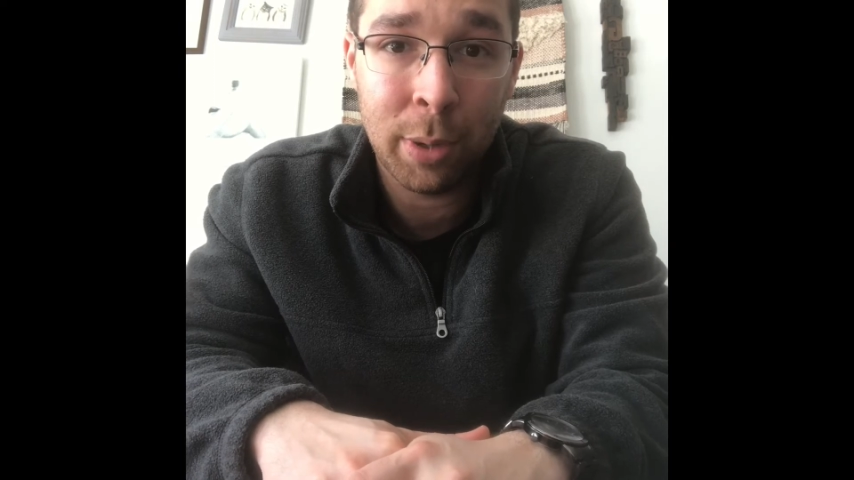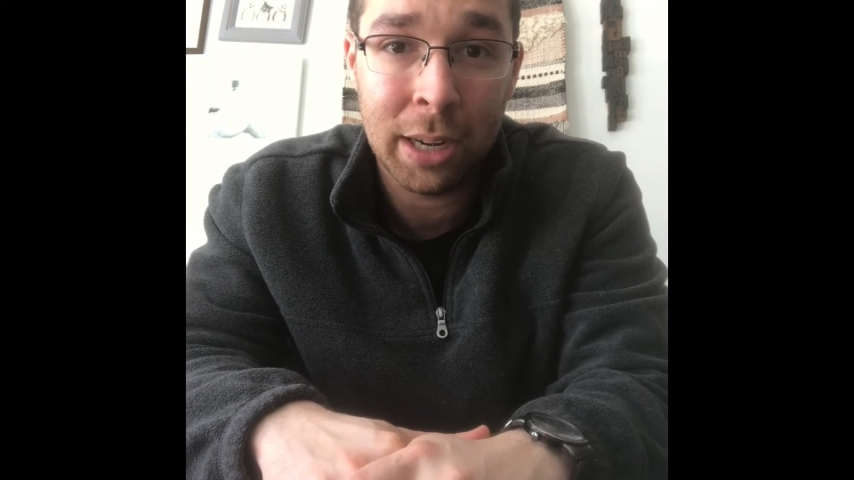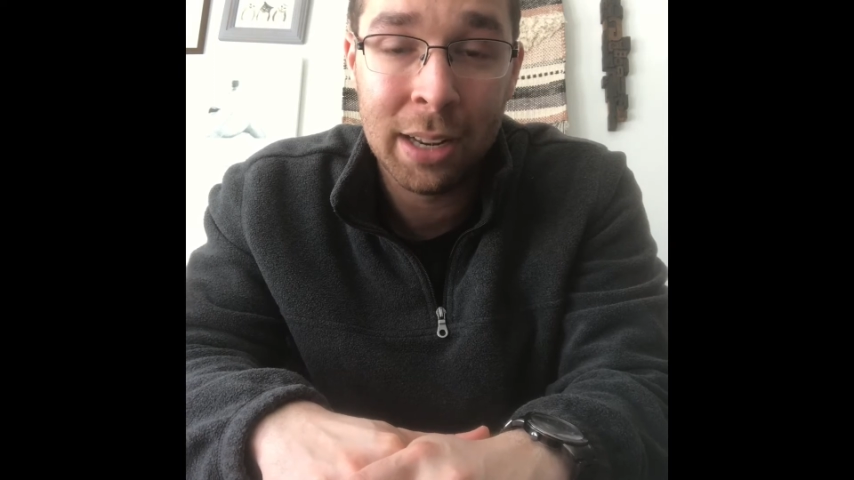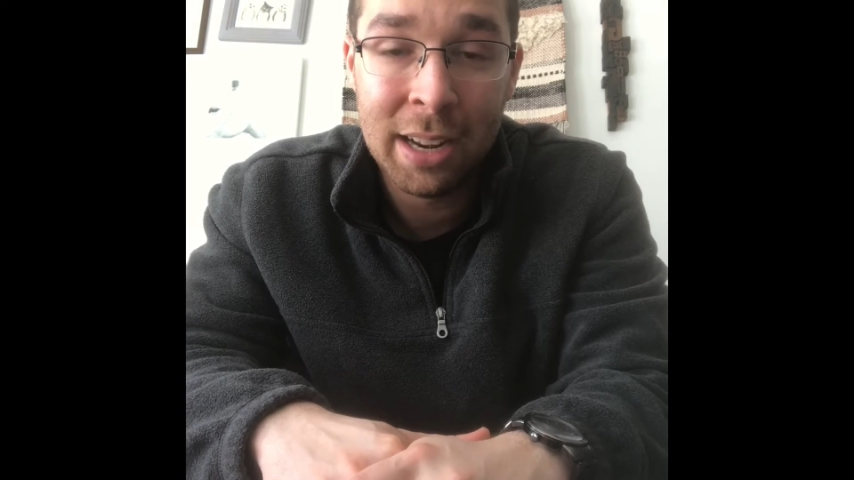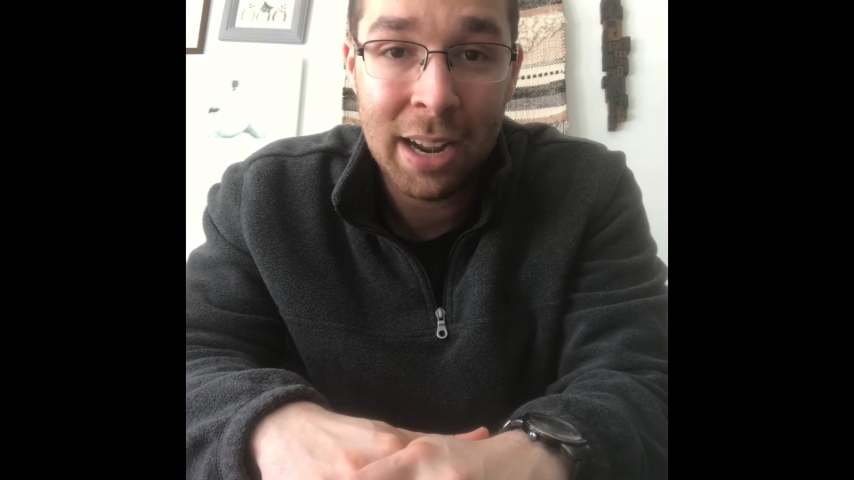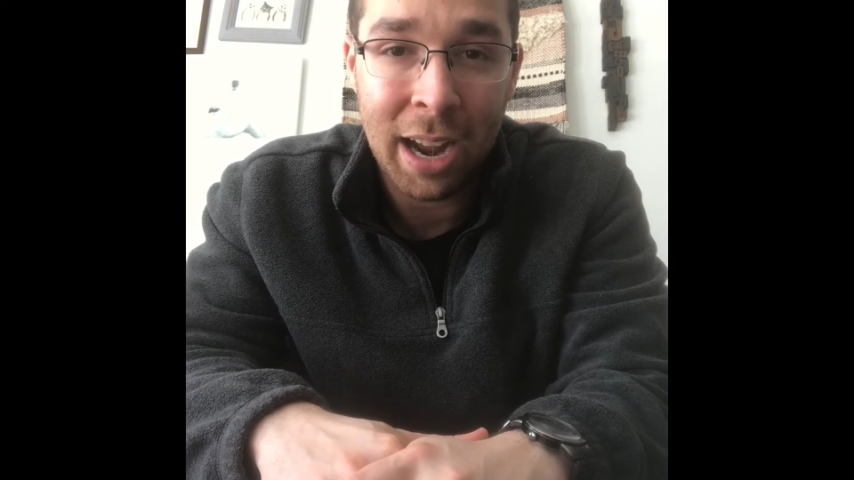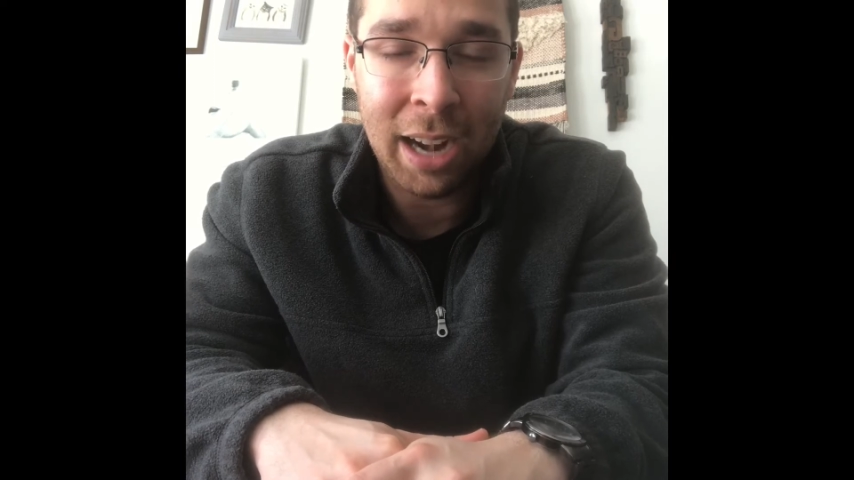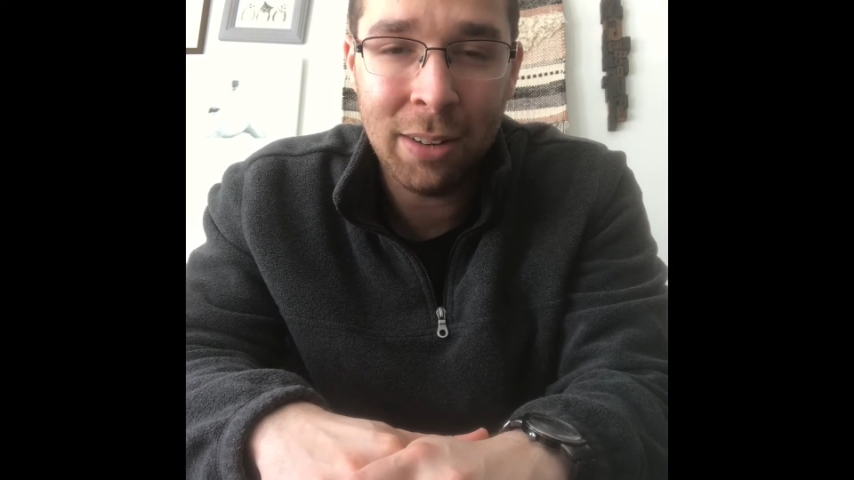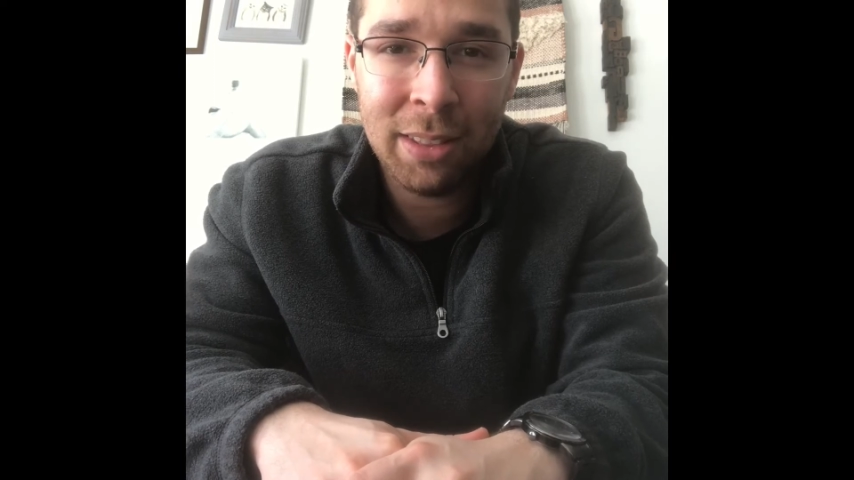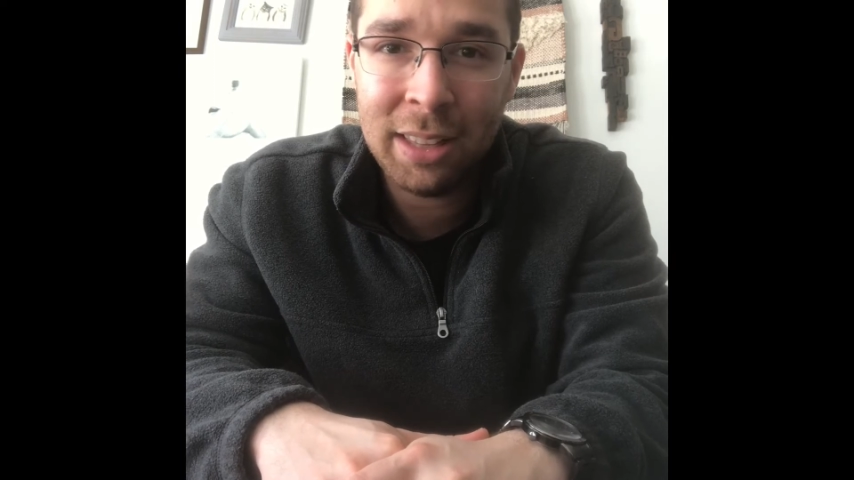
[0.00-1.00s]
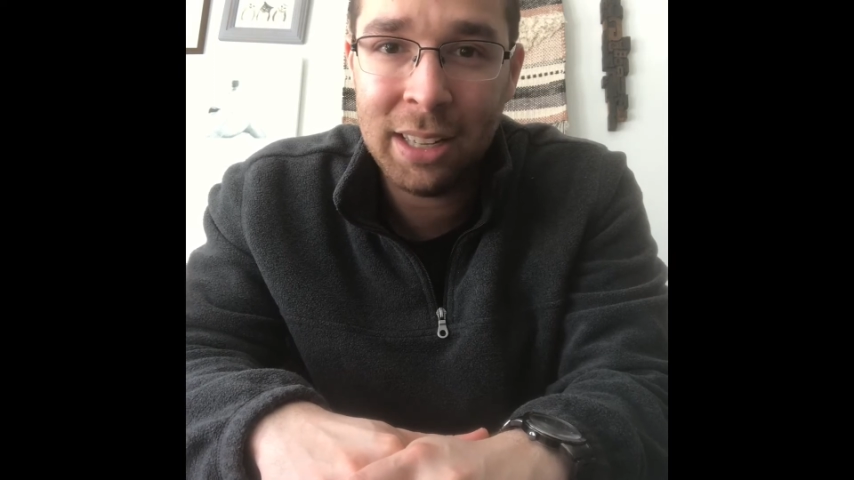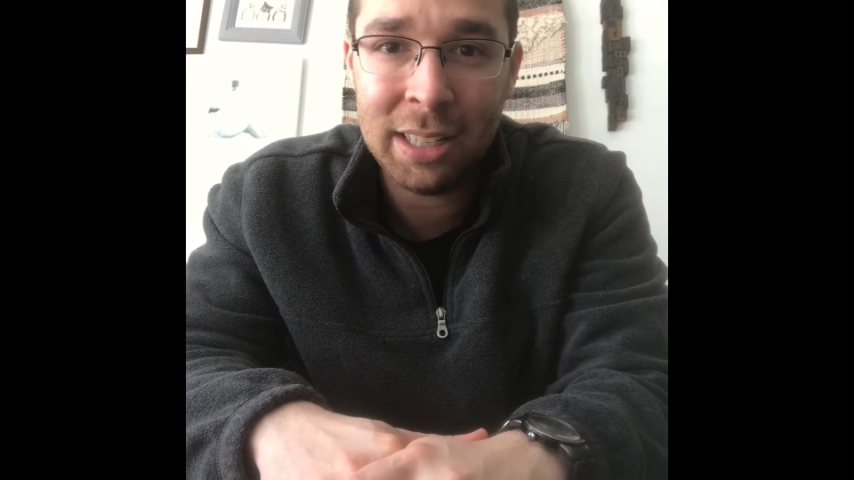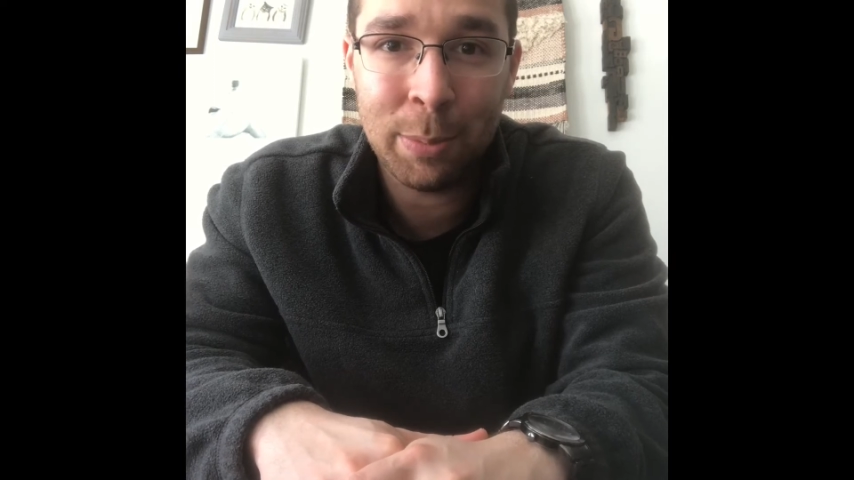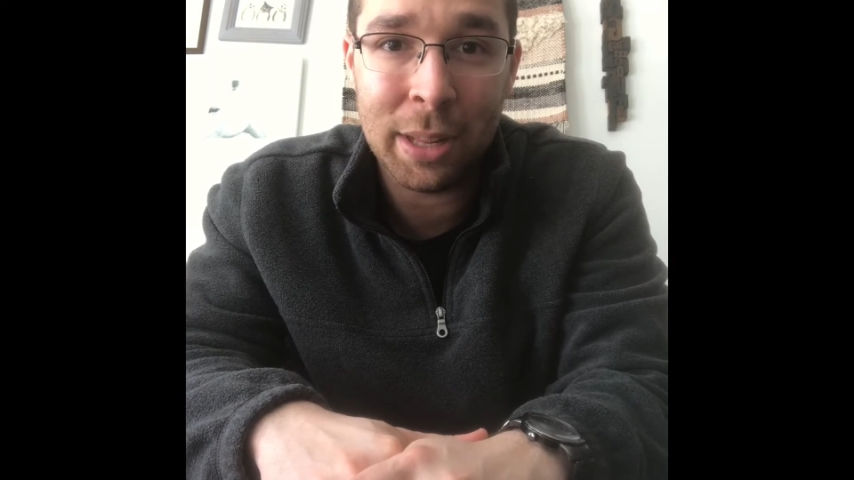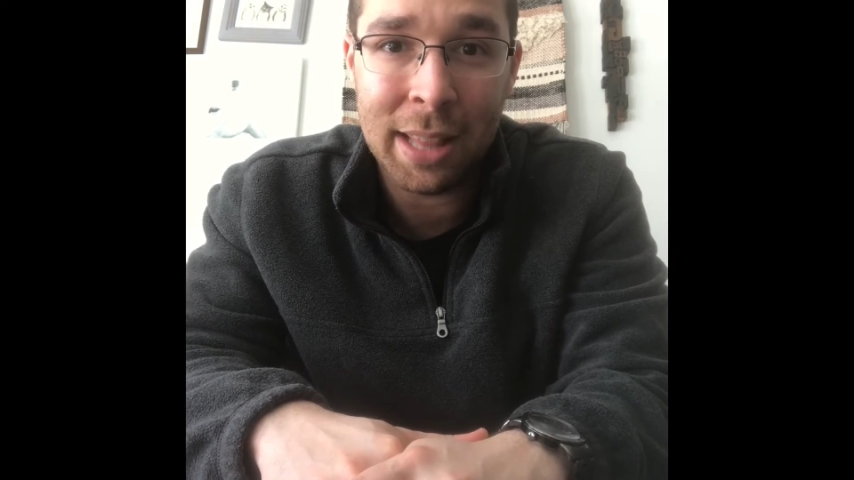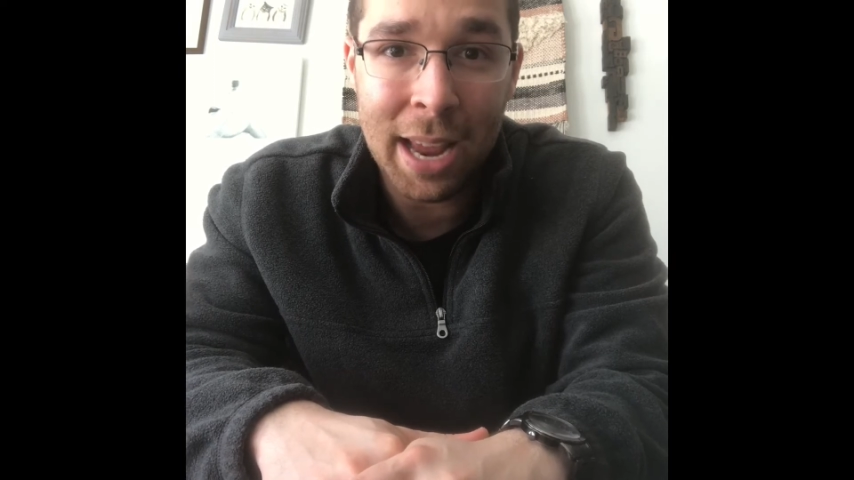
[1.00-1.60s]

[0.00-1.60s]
but I don't think he's been